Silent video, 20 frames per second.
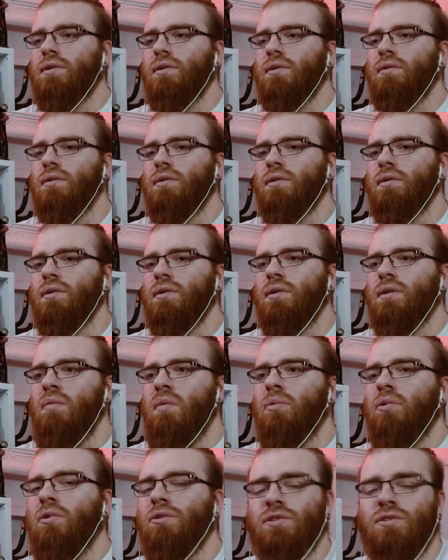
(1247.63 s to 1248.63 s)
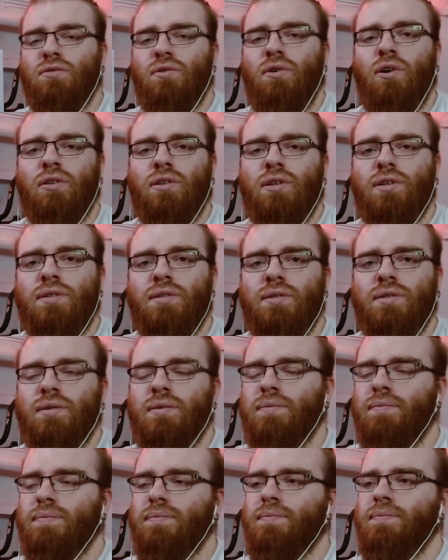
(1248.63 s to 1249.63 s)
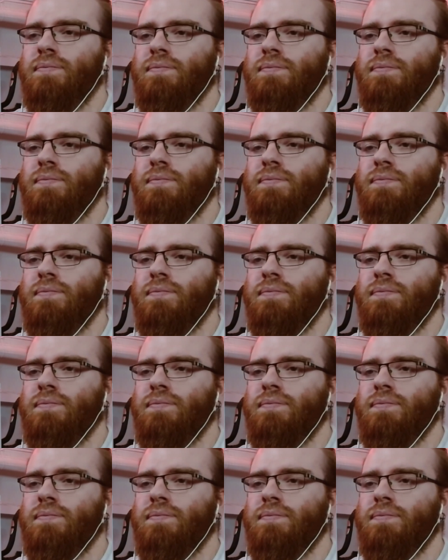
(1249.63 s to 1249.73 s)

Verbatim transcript: so maybe applause to Otis.